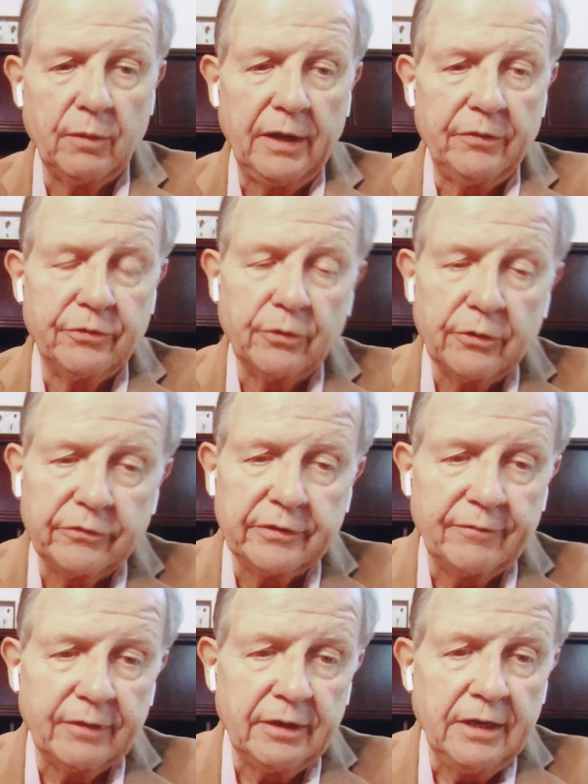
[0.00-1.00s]
We had
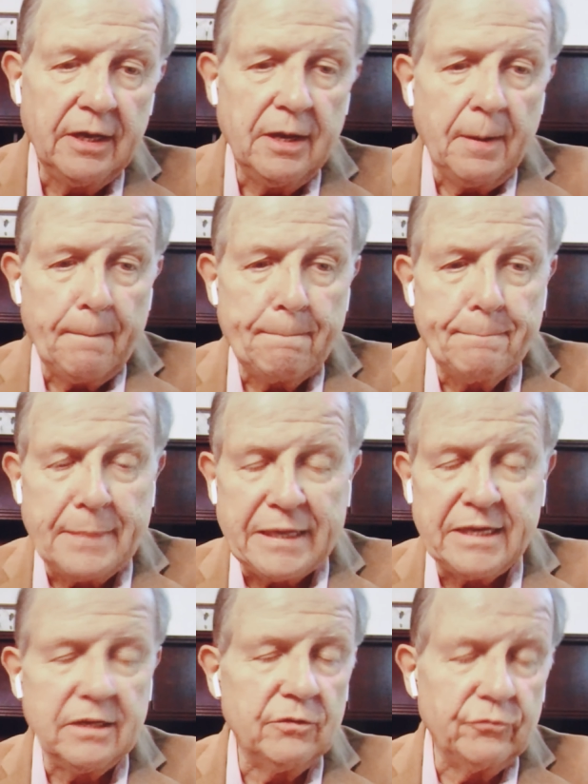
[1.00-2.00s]
37
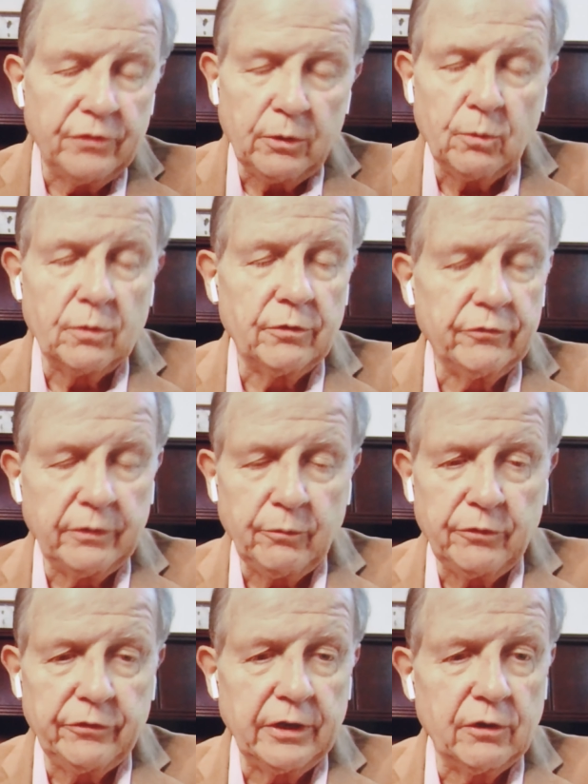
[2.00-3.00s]
million viewers. It
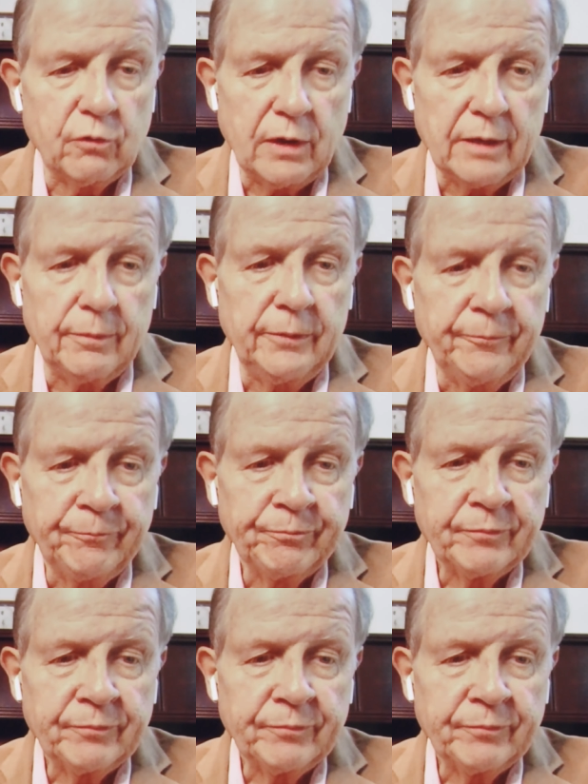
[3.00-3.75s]
was incredible.